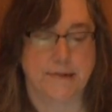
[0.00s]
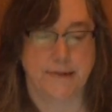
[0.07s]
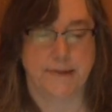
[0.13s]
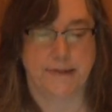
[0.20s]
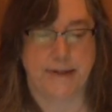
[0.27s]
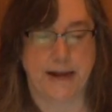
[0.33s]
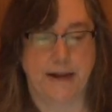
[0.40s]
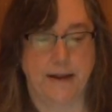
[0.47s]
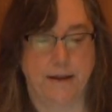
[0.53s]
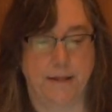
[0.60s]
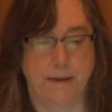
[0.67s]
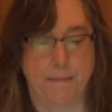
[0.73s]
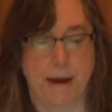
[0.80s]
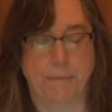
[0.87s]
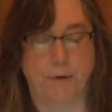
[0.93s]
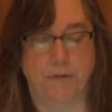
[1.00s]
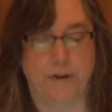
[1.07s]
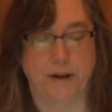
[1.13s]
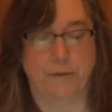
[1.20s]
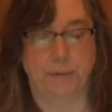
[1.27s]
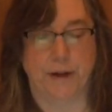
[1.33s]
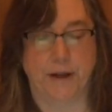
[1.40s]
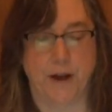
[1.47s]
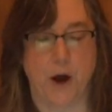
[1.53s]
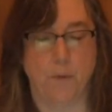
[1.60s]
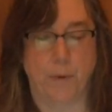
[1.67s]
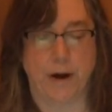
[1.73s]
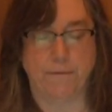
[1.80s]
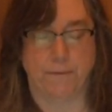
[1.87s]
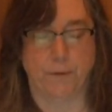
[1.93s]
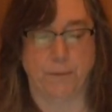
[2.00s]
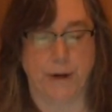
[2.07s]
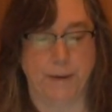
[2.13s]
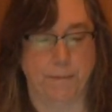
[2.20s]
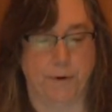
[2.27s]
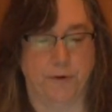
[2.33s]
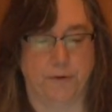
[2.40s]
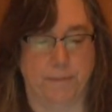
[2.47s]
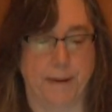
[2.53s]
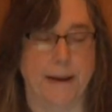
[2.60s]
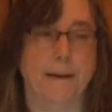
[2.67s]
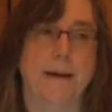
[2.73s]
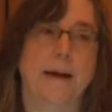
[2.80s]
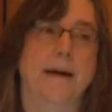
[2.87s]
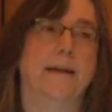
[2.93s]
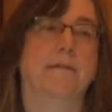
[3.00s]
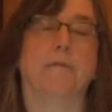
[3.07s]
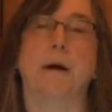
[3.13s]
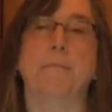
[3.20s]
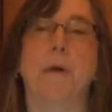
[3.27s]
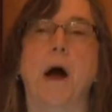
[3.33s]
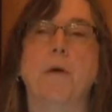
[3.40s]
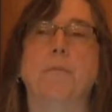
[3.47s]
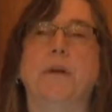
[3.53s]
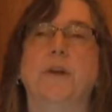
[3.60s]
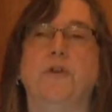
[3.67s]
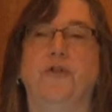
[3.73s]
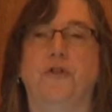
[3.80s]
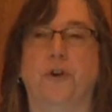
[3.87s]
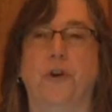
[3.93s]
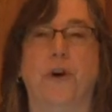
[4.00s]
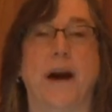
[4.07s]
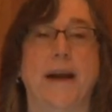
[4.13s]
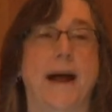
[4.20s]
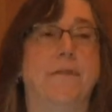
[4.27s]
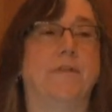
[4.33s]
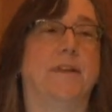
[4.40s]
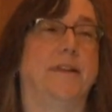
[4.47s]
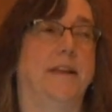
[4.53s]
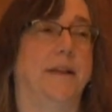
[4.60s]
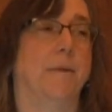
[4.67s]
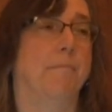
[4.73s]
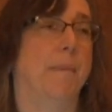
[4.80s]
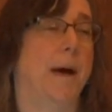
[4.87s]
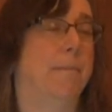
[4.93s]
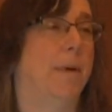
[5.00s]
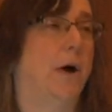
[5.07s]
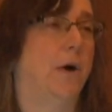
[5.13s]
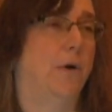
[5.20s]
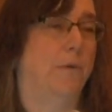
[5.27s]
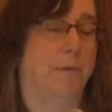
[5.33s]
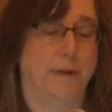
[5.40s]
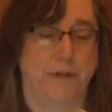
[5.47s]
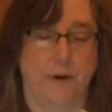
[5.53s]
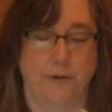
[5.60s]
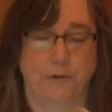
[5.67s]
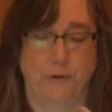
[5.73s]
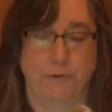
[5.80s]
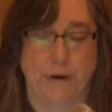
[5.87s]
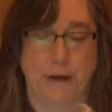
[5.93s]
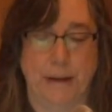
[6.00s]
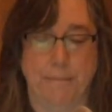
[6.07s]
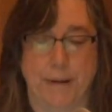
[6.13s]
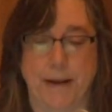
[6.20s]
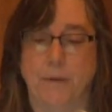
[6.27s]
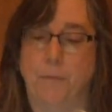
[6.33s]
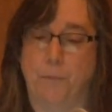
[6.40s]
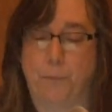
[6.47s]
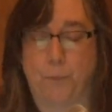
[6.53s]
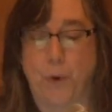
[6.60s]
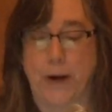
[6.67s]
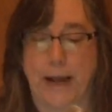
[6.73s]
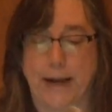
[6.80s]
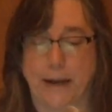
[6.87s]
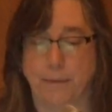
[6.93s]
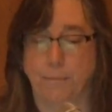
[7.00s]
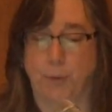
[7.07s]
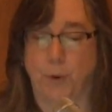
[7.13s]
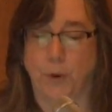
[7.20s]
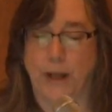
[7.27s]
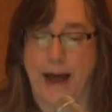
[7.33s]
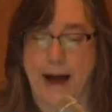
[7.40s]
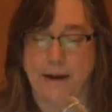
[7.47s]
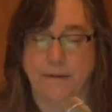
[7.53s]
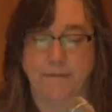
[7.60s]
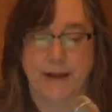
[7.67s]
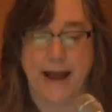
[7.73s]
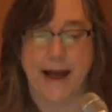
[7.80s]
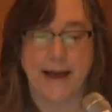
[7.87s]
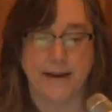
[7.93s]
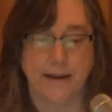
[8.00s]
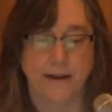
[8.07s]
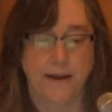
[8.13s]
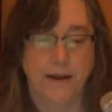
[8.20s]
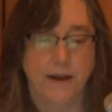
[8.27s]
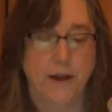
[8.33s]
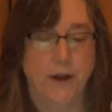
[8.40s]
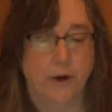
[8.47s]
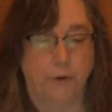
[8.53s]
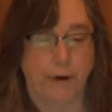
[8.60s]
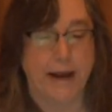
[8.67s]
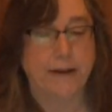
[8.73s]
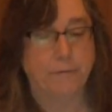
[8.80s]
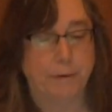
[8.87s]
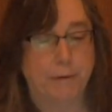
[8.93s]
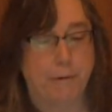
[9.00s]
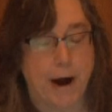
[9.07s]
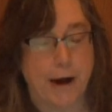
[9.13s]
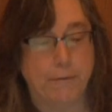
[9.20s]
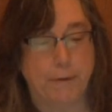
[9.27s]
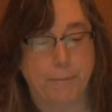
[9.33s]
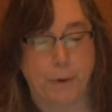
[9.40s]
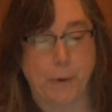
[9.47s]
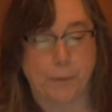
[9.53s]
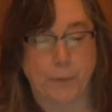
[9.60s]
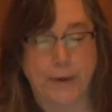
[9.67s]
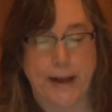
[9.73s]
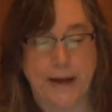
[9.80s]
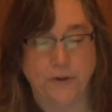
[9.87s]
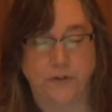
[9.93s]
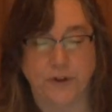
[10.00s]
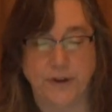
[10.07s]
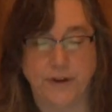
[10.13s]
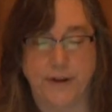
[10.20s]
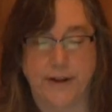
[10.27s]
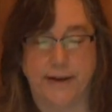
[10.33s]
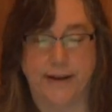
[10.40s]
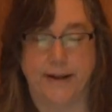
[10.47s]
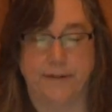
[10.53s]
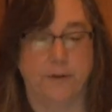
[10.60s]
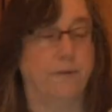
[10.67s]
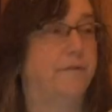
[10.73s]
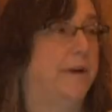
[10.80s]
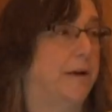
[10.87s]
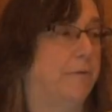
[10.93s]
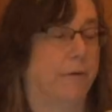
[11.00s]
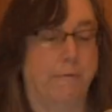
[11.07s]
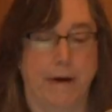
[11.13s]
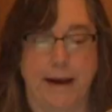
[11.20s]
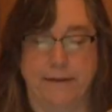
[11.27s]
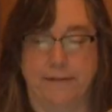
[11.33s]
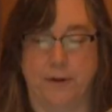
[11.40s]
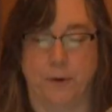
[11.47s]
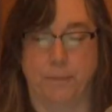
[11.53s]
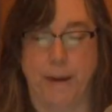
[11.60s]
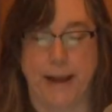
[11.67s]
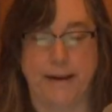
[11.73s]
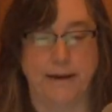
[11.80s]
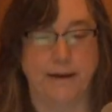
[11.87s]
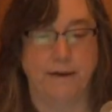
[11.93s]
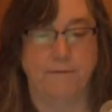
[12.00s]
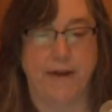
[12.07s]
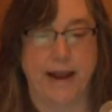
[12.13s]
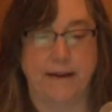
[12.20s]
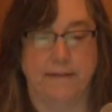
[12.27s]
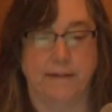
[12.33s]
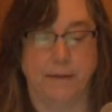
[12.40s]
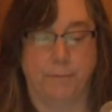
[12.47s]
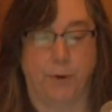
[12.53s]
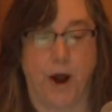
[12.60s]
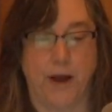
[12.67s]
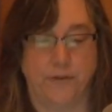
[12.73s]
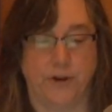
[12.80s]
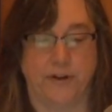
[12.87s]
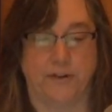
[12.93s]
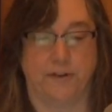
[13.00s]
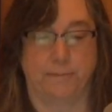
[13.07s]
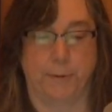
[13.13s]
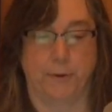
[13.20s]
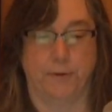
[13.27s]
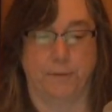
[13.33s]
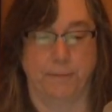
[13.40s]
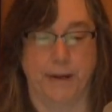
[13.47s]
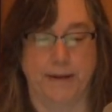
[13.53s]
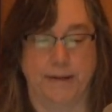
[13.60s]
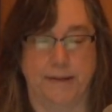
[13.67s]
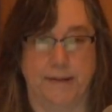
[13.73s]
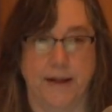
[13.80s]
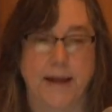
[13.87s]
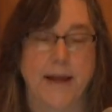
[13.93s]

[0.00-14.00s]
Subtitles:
The memo states we cannot wait for reimbursement. So I'm not really sure. I'd have to see the memo, what they're doing, but what I can pull out of that. Grants require appropriation unless they're federal grants that are paid in advance of the project disbursements.